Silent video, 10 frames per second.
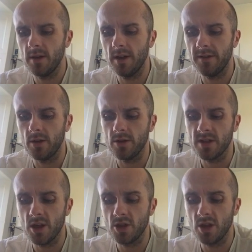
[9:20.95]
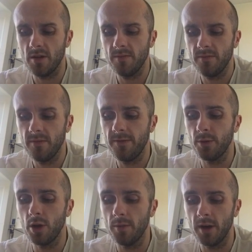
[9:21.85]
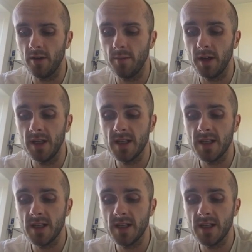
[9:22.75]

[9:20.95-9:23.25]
living on such a frugal amount of money,